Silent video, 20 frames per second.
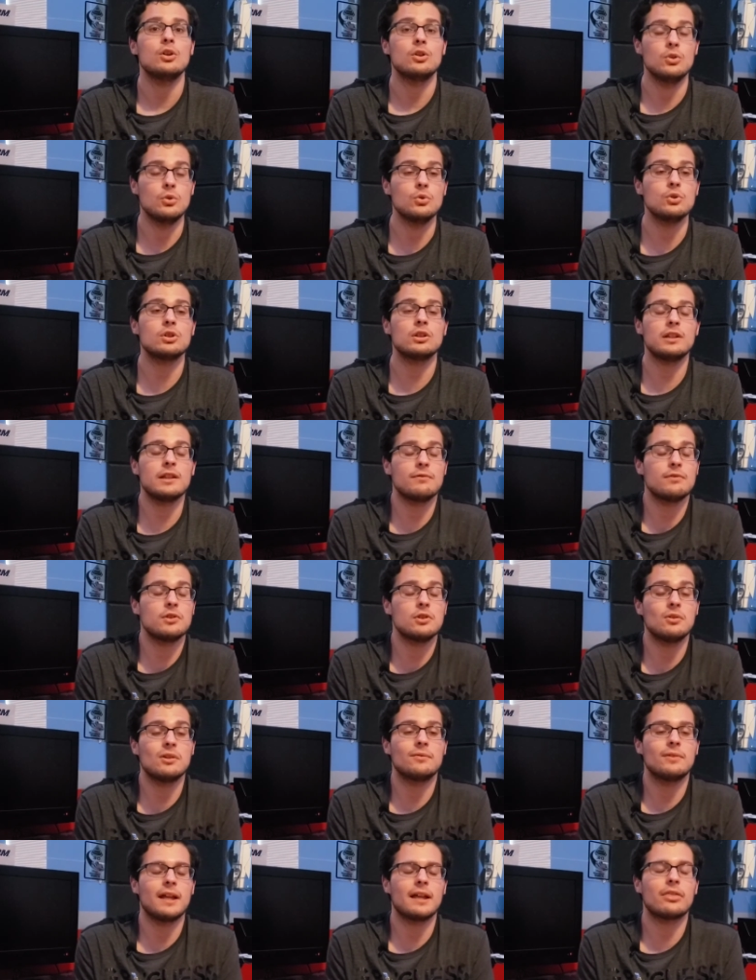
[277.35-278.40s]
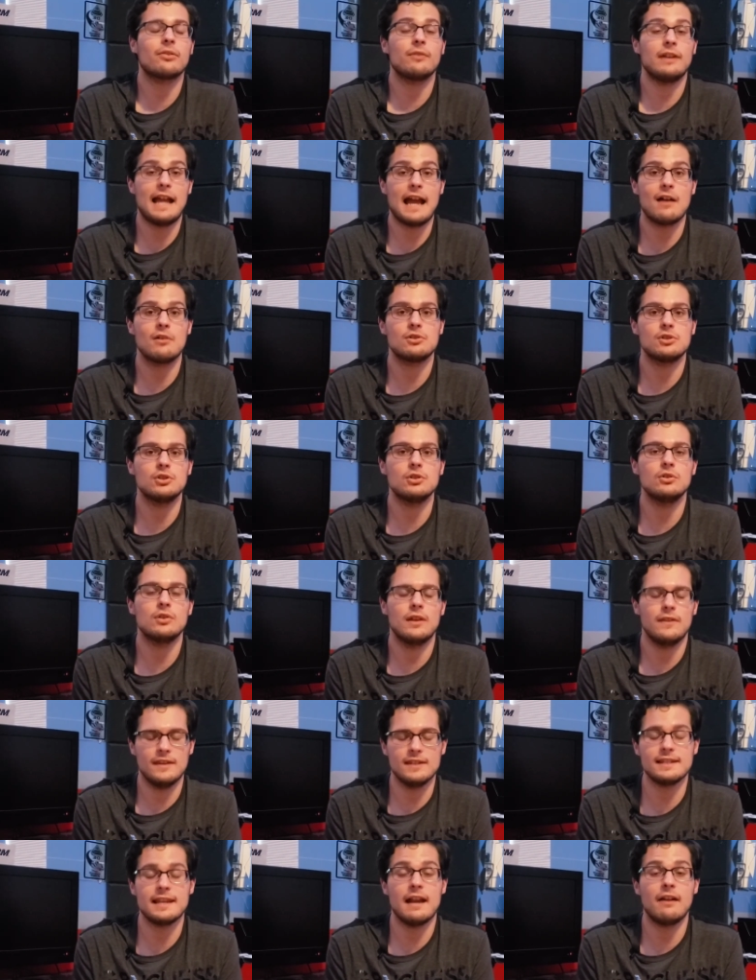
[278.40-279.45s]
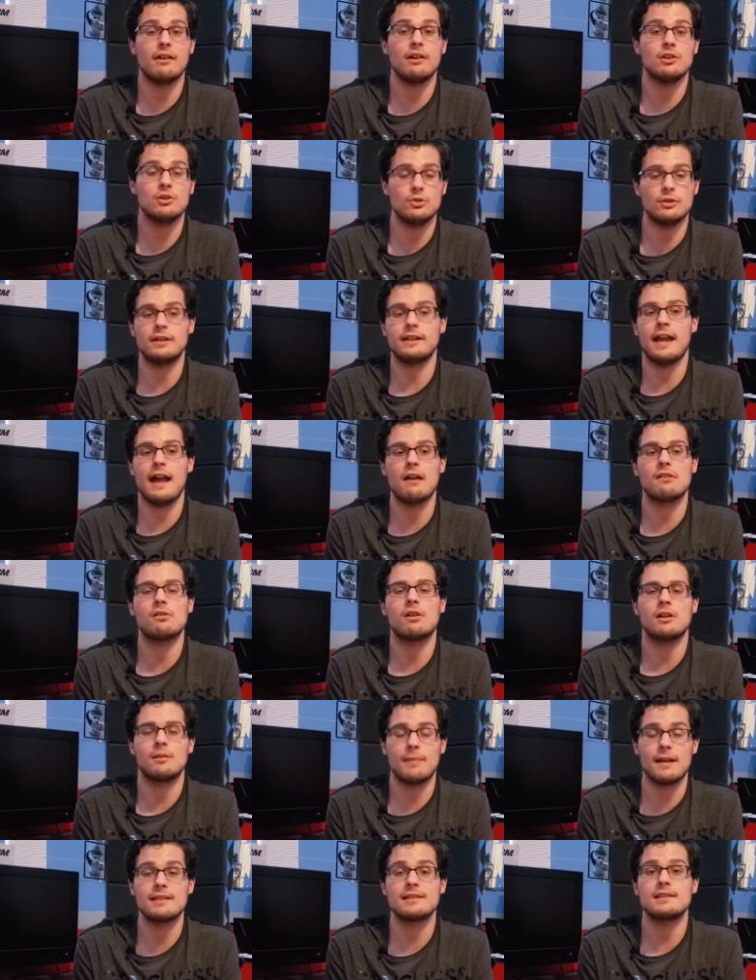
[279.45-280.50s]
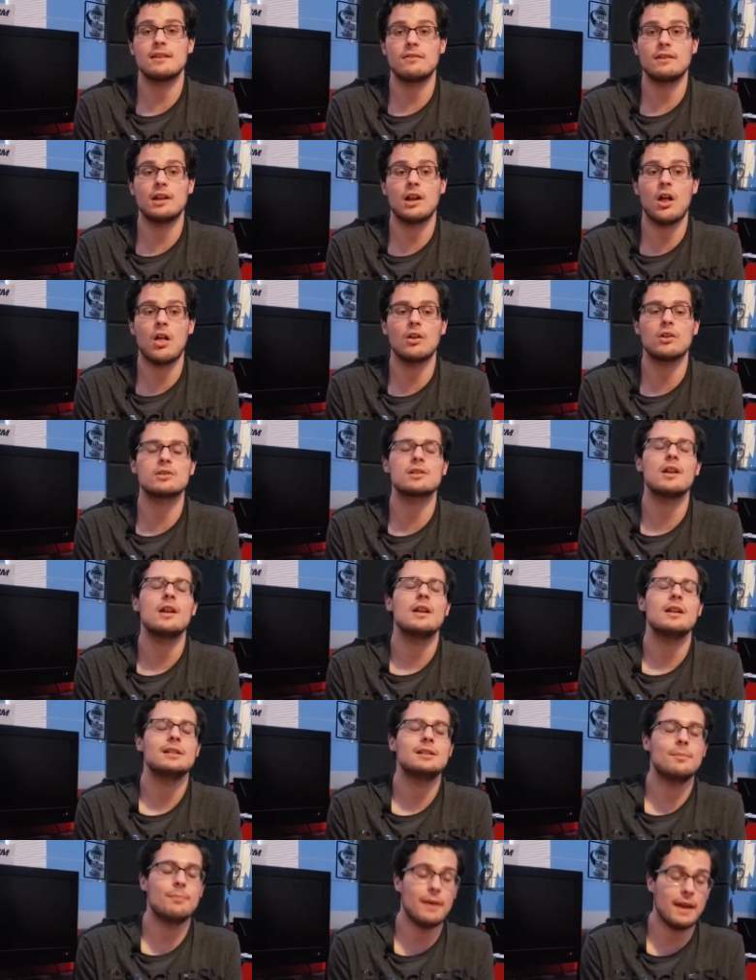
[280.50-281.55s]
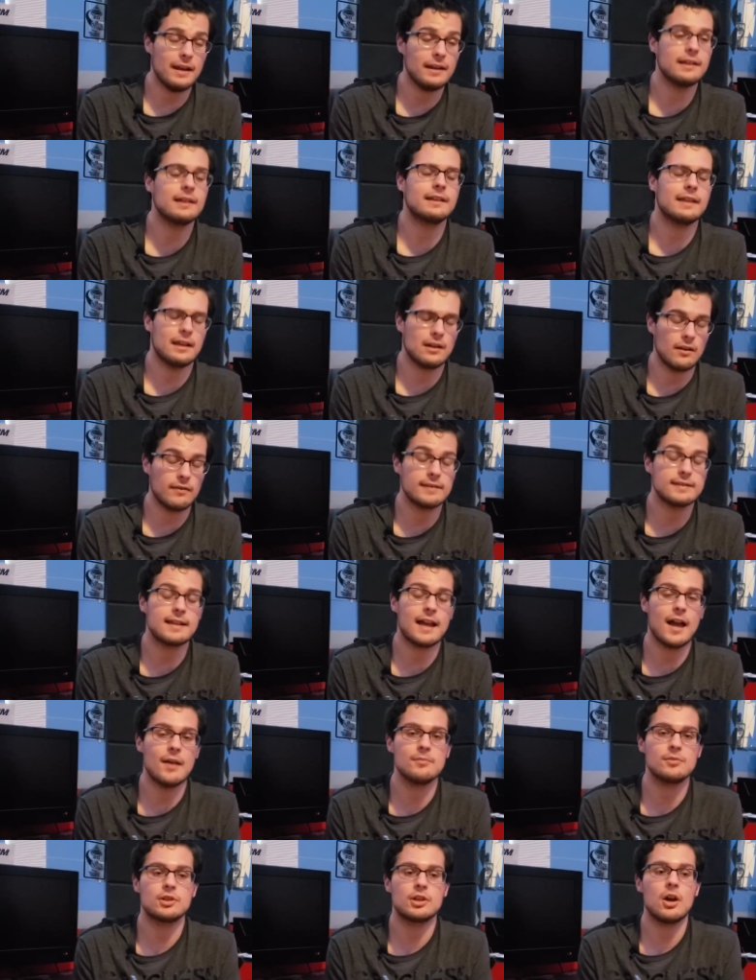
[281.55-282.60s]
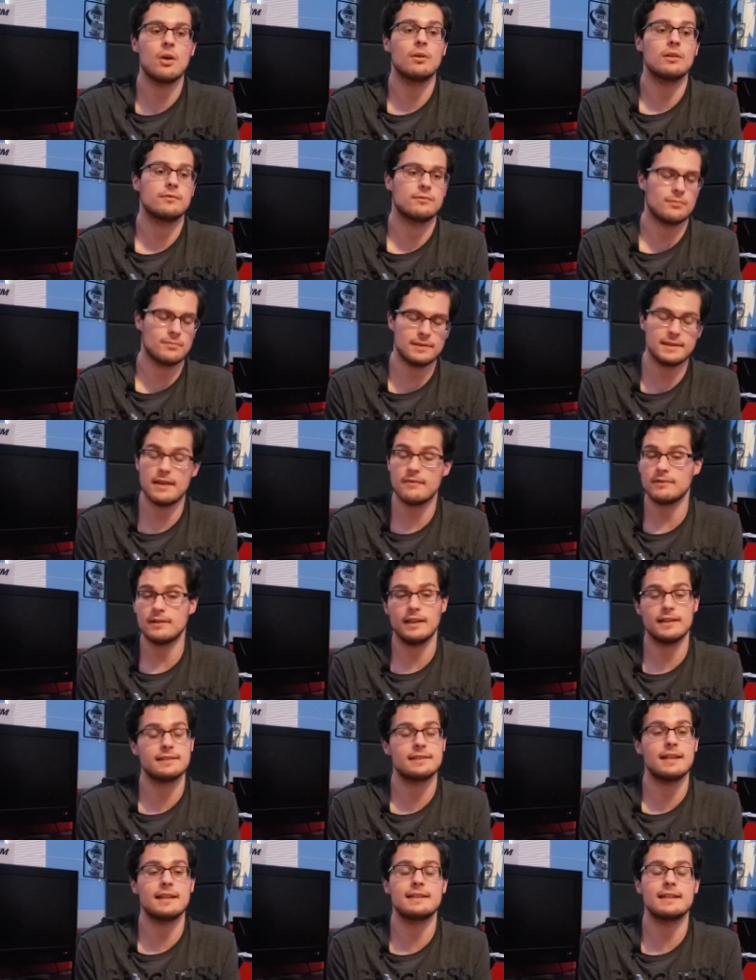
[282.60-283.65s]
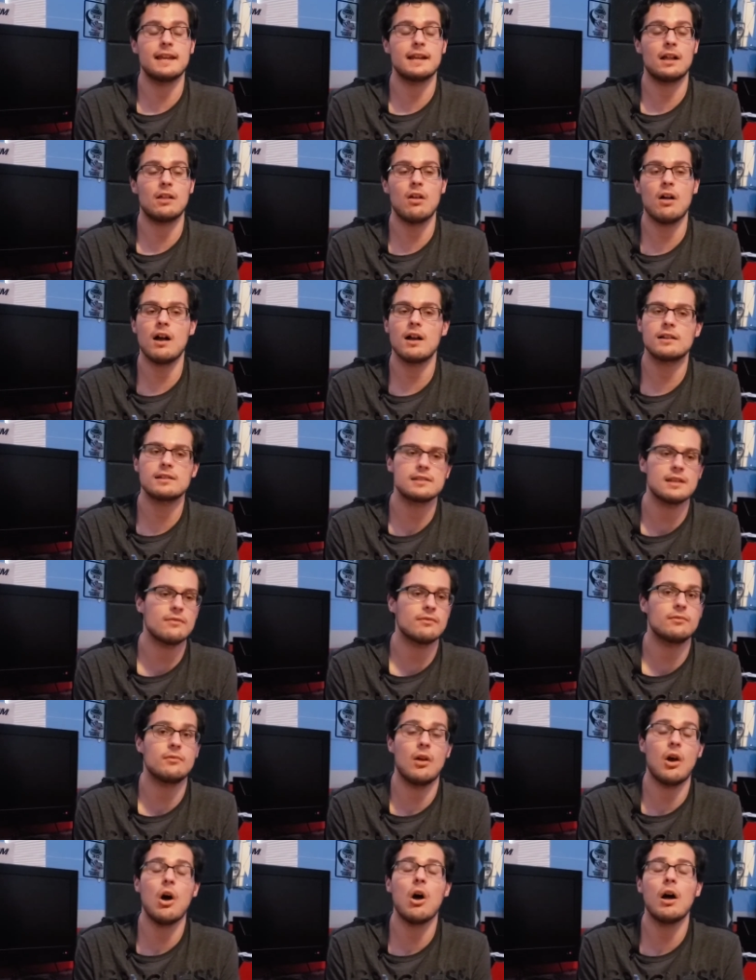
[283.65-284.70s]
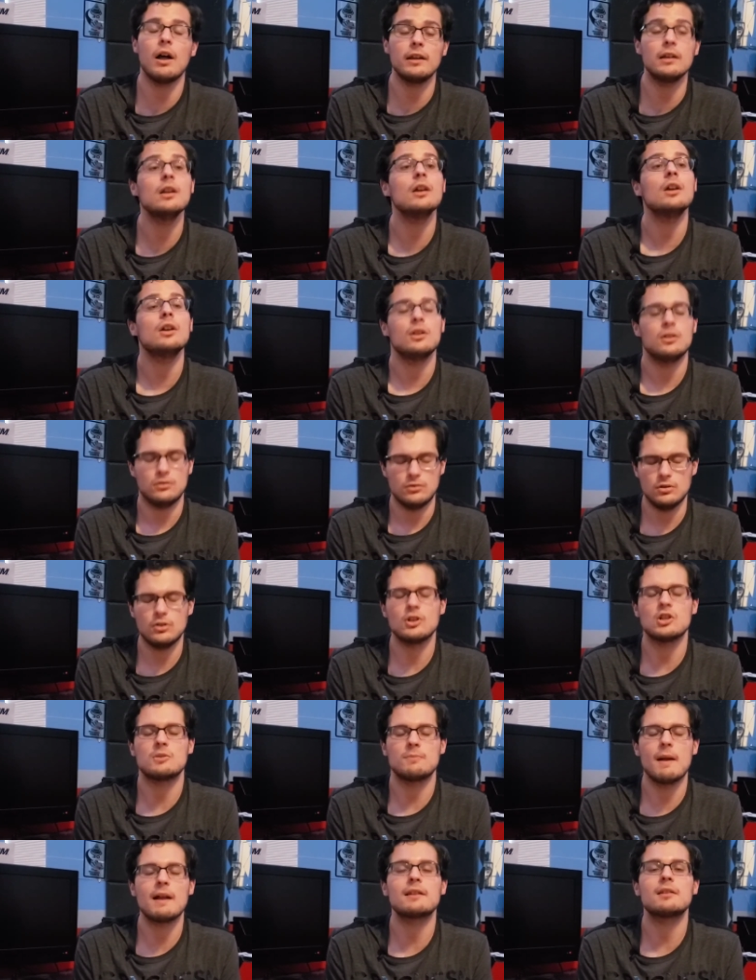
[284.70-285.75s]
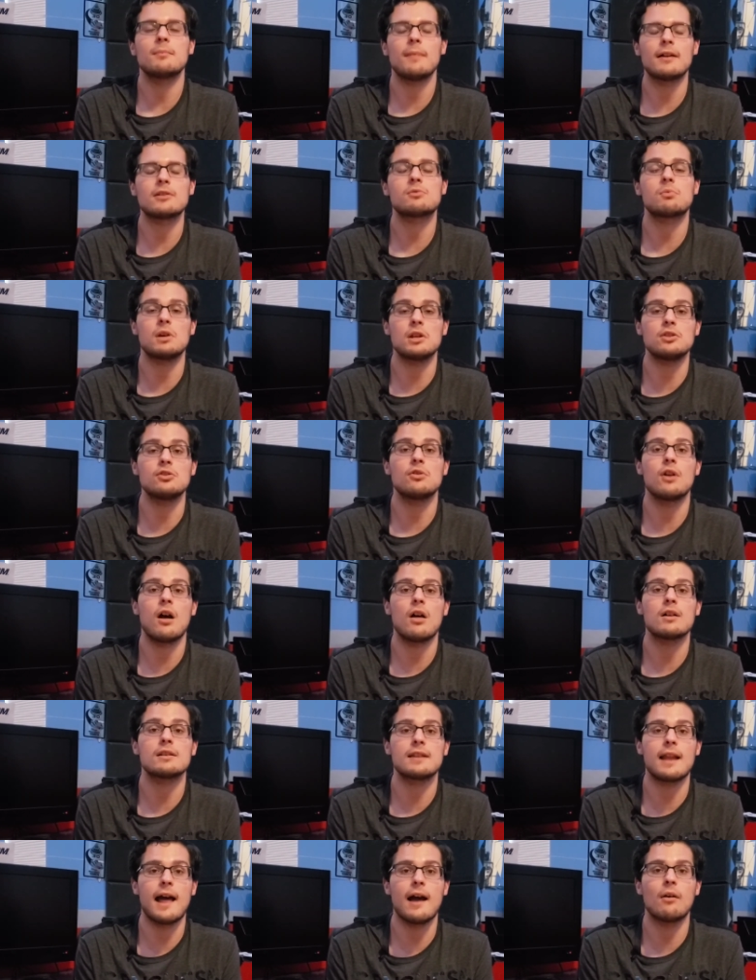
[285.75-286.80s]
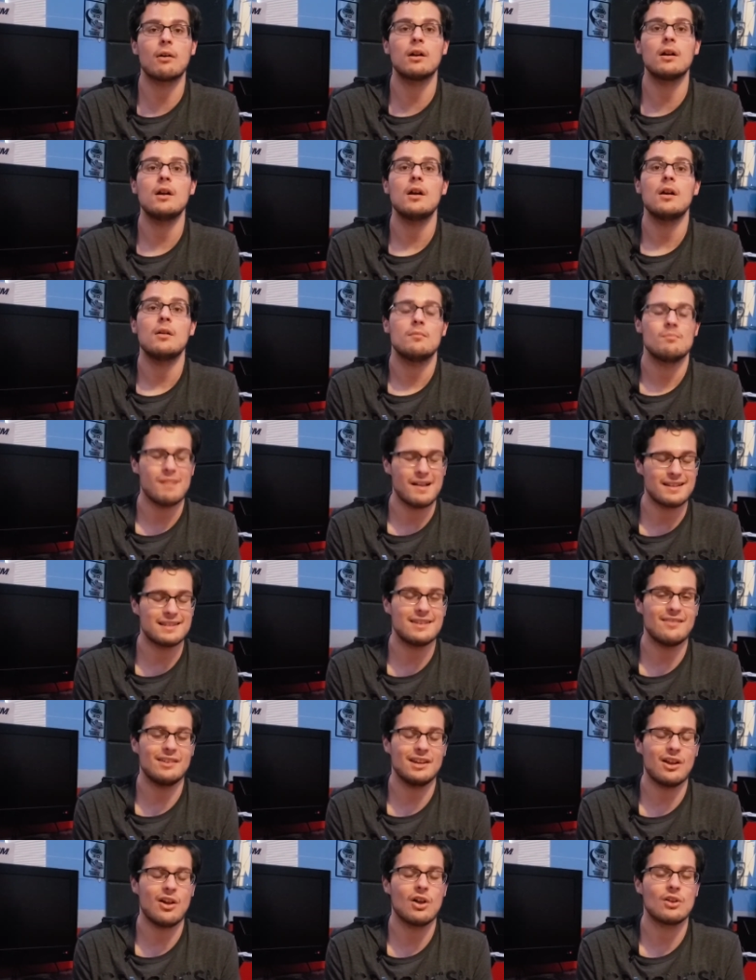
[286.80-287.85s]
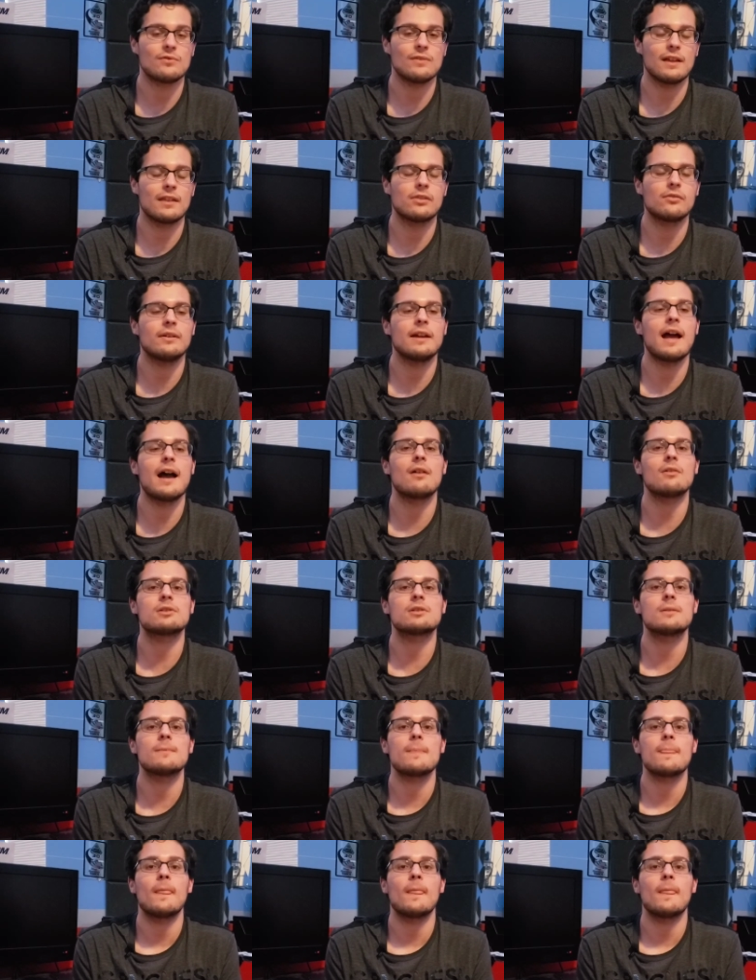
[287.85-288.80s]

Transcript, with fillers: Usually, if you're doing it for like three hours you, in this area, you could count on about seventy dollars, depending again on the times you're going. From seven, like say ten o'clock, seven on, you're expecting about twenty-two dollars an hour, about seventy dollars for like three hours.